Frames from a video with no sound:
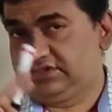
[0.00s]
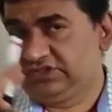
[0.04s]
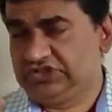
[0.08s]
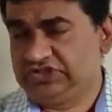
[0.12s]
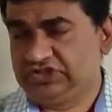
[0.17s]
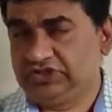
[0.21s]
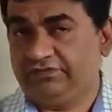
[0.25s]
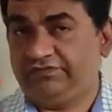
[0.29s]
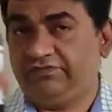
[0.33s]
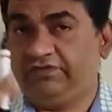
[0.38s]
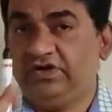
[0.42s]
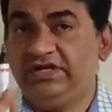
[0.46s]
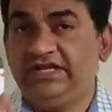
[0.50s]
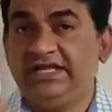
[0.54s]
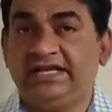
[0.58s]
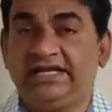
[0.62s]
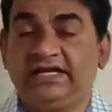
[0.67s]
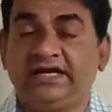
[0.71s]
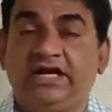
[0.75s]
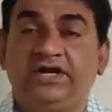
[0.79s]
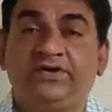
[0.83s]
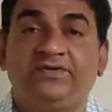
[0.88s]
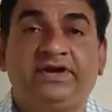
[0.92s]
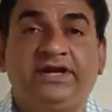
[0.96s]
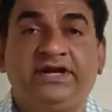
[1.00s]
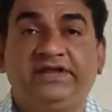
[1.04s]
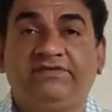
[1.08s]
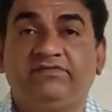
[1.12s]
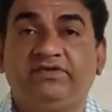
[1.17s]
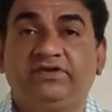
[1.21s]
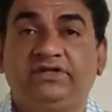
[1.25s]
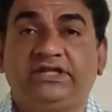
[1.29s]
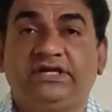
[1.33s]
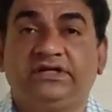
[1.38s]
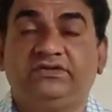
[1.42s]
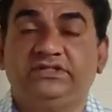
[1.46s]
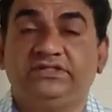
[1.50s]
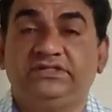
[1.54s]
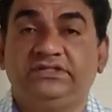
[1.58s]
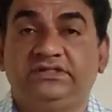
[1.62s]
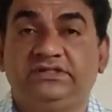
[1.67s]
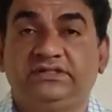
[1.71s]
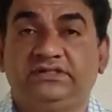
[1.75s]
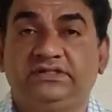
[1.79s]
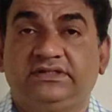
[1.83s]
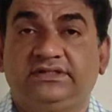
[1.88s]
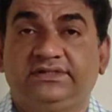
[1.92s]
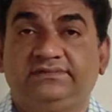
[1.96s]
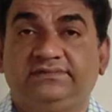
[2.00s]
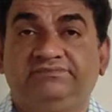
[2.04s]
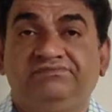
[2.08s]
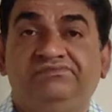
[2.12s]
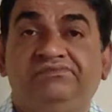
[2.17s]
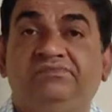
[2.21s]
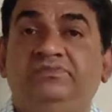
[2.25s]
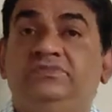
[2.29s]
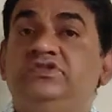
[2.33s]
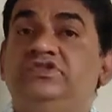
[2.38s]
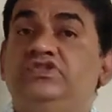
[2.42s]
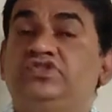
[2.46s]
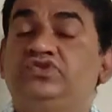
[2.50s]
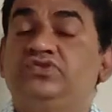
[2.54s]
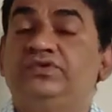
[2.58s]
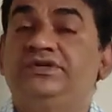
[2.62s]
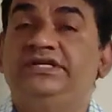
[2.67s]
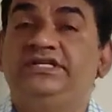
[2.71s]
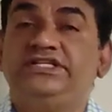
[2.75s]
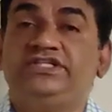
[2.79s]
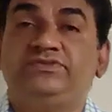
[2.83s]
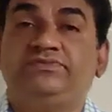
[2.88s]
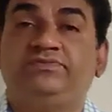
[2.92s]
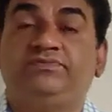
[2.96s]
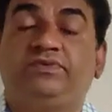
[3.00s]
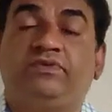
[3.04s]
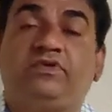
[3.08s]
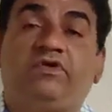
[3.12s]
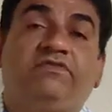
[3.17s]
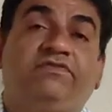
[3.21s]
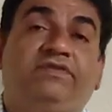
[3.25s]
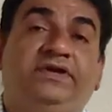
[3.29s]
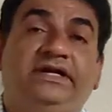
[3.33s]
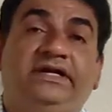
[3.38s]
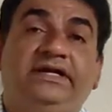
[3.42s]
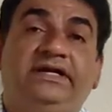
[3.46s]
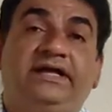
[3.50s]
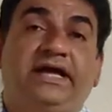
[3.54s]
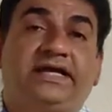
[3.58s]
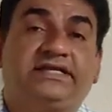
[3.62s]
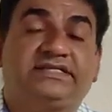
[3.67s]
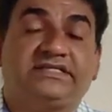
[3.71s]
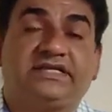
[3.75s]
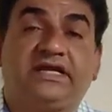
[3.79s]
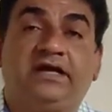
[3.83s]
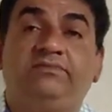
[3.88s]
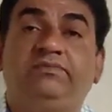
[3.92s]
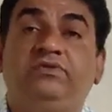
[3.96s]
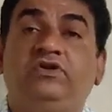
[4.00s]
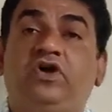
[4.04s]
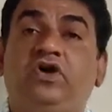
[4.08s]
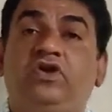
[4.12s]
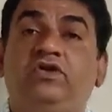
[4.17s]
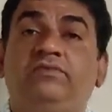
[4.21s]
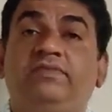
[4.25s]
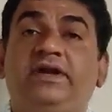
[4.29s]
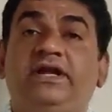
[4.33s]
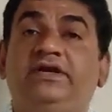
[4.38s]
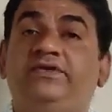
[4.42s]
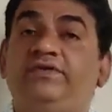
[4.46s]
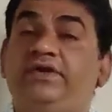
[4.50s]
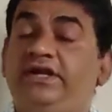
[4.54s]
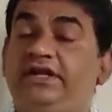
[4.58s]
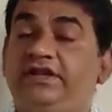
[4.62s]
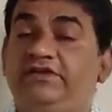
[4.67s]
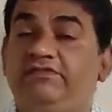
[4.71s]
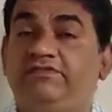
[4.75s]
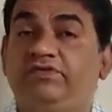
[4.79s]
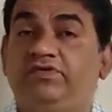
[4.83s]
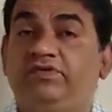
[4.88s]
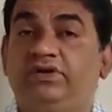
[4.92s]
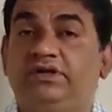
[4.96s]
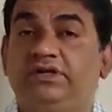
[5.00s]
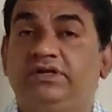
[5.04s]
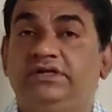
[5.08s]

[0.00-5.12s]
So full year ka 24,000. So his profit has come down by 24.